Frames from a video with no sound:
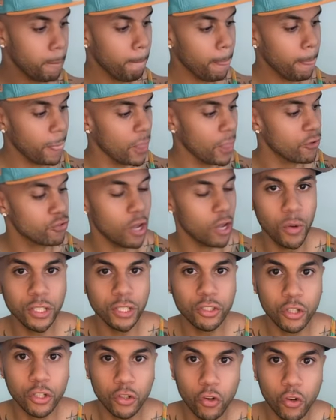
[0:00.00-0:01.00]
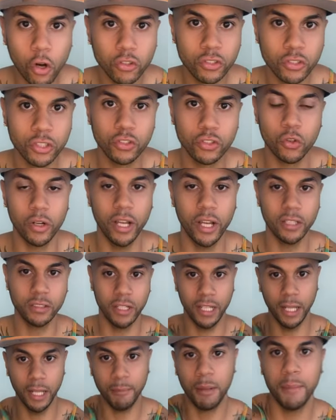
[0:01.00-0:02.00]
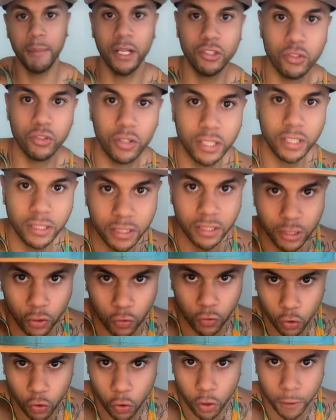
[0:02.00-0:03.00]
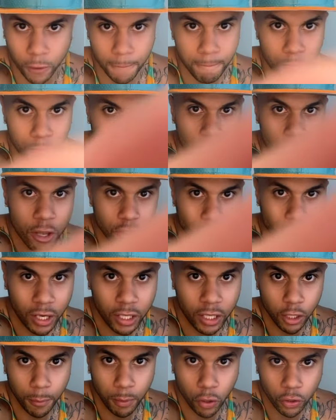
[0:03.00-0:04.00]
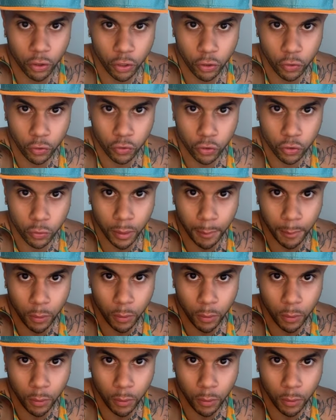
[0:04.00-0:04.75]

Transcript: So I went to the grocery store yesterday. Let me make sure this is still recording so I can upload it to YouTube. Give me 1